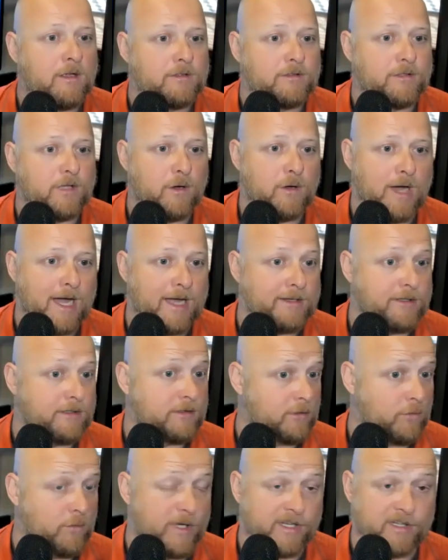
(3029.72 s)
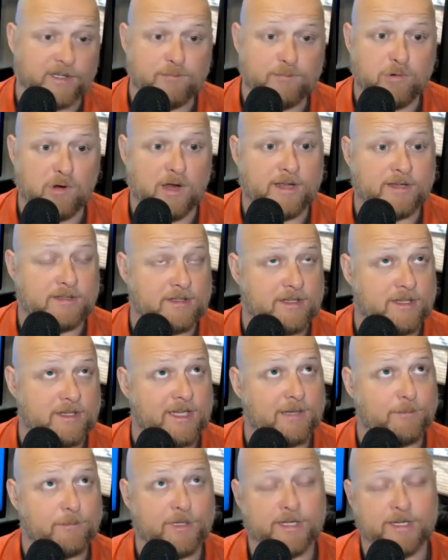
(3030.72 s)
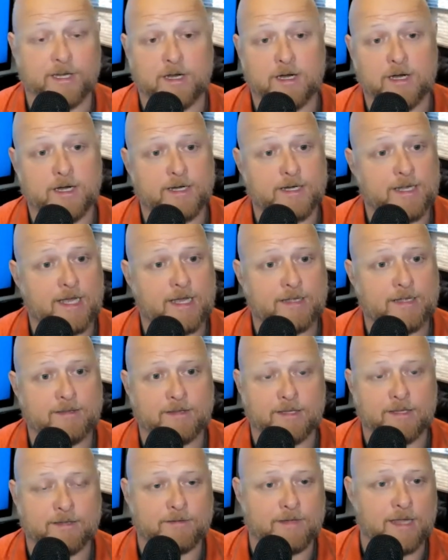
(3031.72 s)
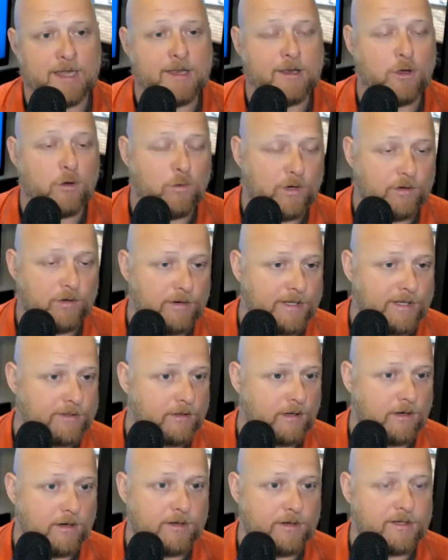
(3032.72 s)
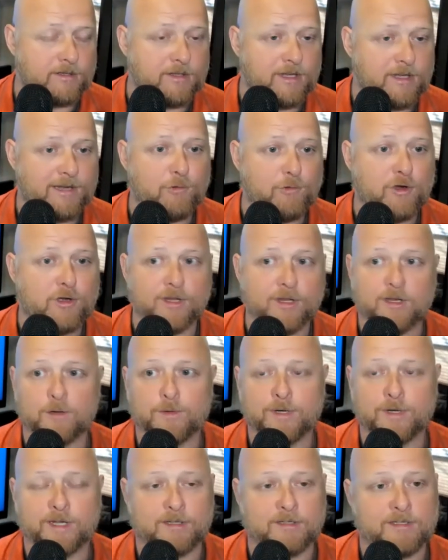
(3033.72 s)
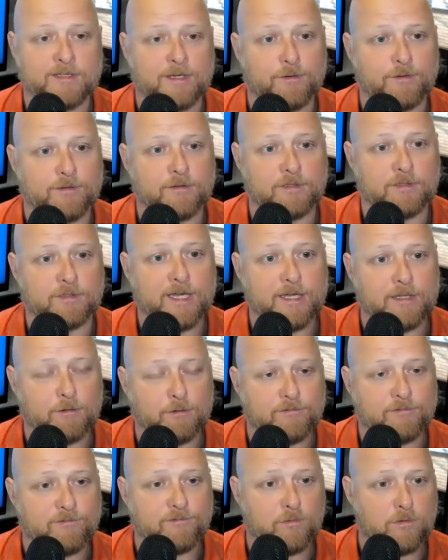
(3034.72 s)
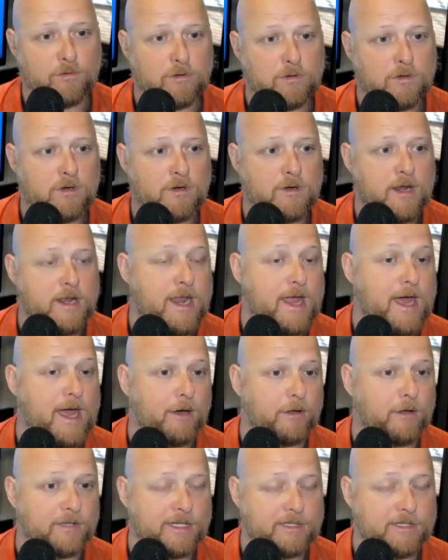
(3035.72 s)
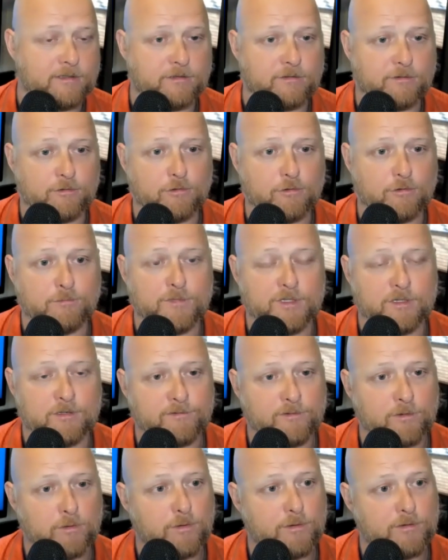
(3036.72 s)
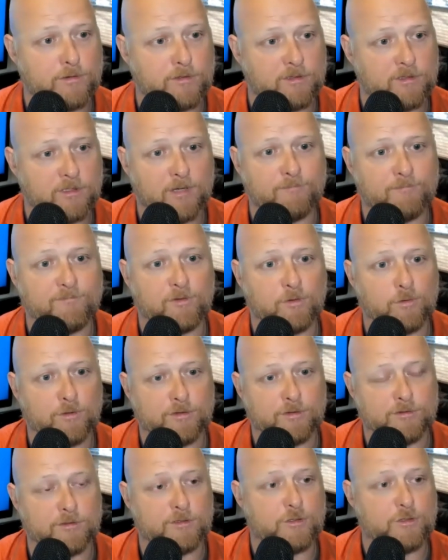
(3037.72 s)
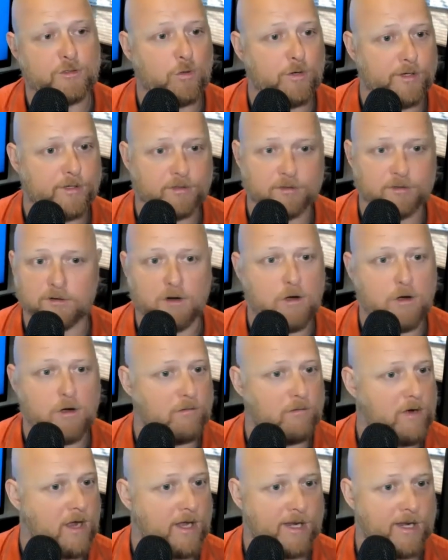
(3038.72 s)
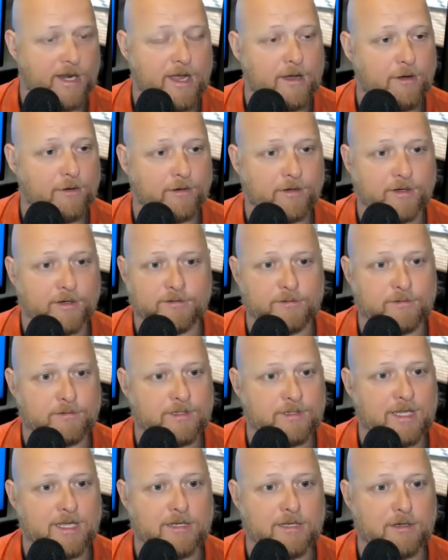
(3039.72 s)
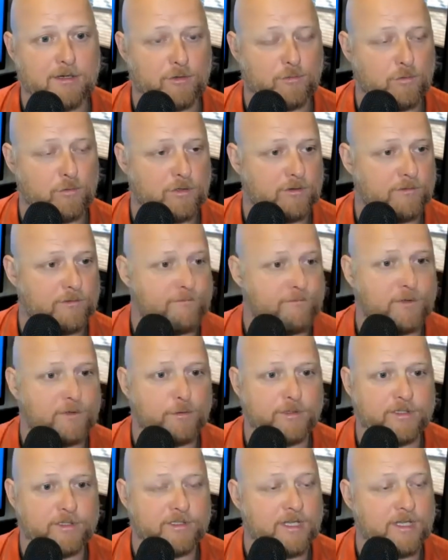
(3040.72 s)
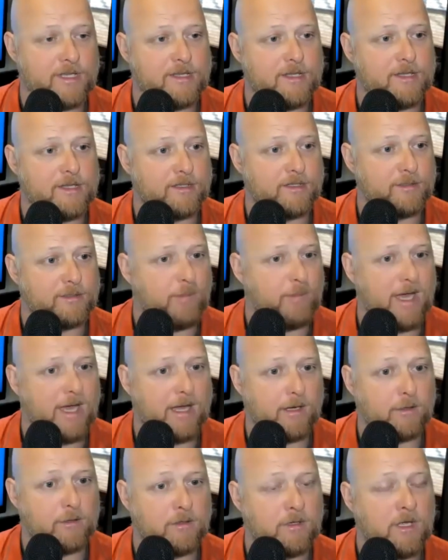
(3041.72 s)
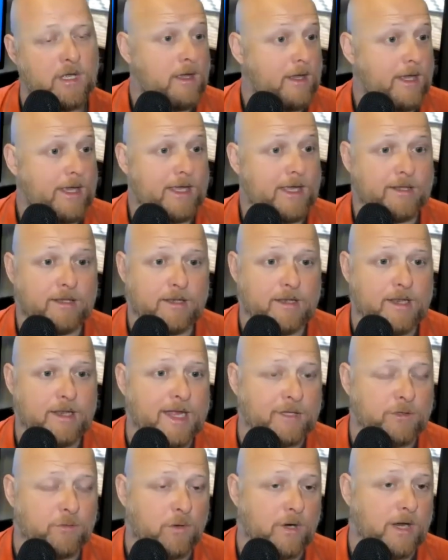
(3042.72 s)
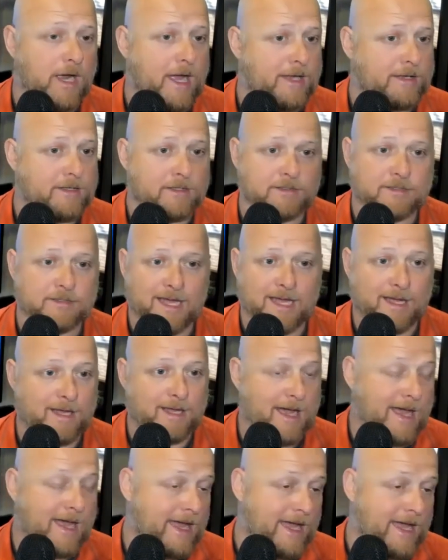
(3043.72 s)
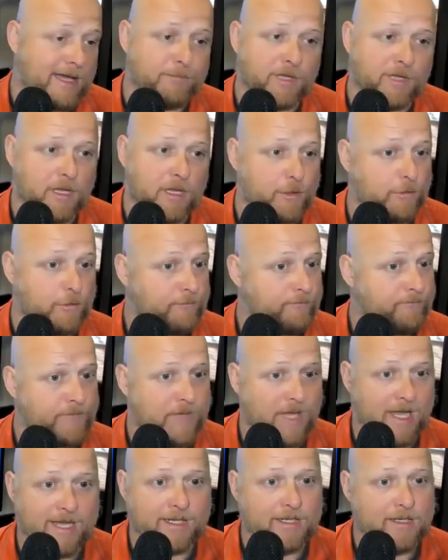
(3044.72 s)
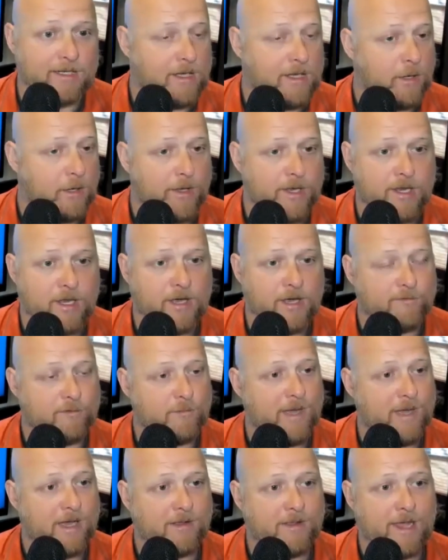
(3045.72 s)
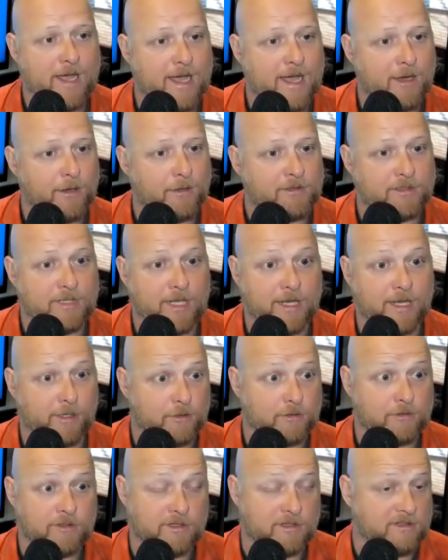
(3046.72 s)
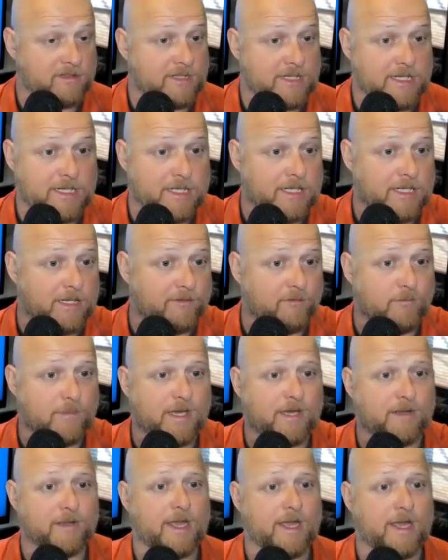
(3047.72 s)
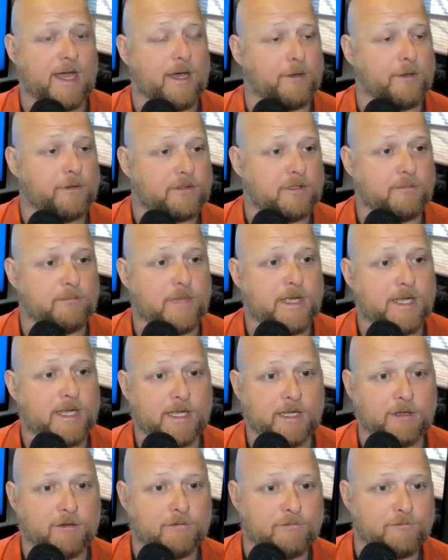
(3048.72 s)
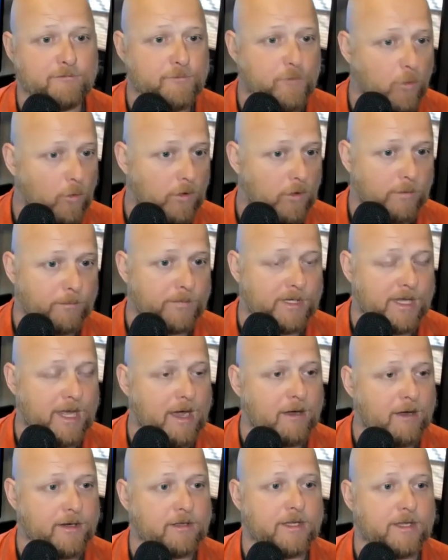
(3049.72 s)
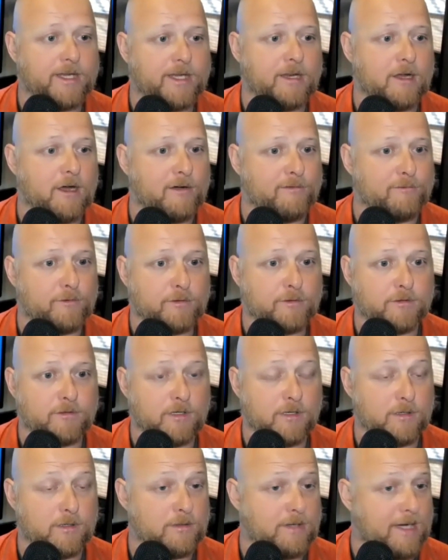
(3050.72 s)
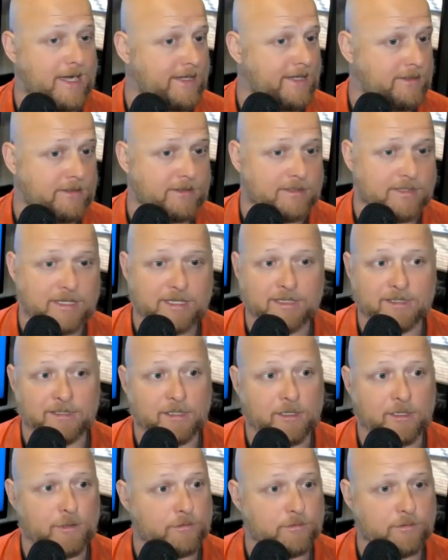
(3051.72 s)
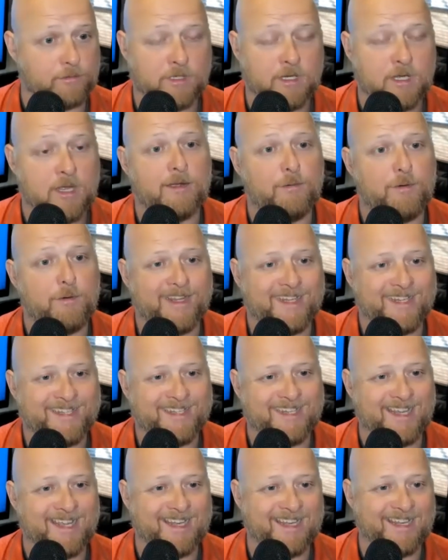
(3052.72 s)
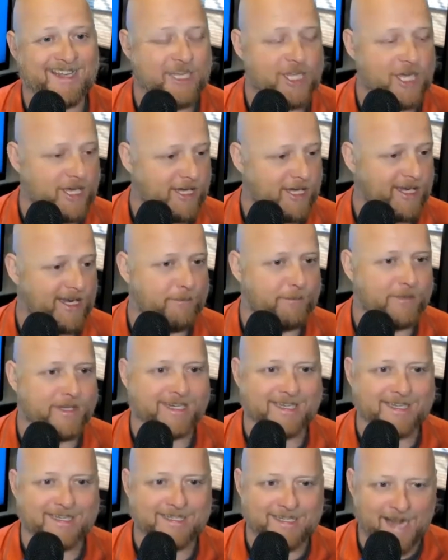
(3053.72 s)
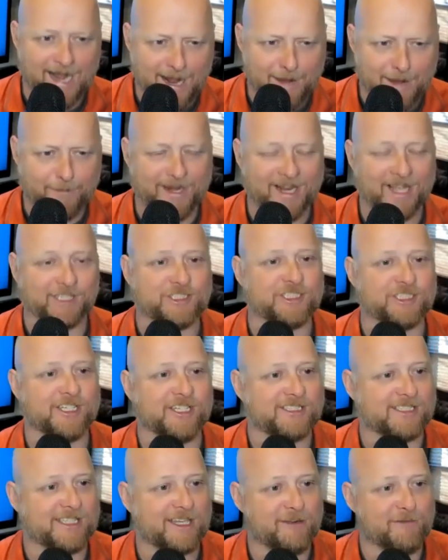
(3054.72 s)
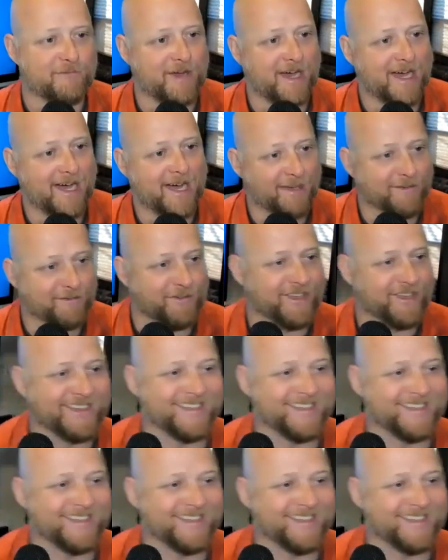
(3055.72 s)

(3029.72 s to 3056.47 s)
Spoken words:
So I just quickly priced in. I'm like, all right, I know what rents are in this neighborhood. I know what I could sell it to a landlord for. Now let's assume that the floors, the subfloors, and the joists are all rotted out because there's 10 years worth of fluid sitting in this pile. And that's where I aimed low. I didn't know enough about the house and I couldn't see enough about the house to make an informed, calculated offer. So I just hit low. And when he said done, I'm like, damn it, I should have said 5.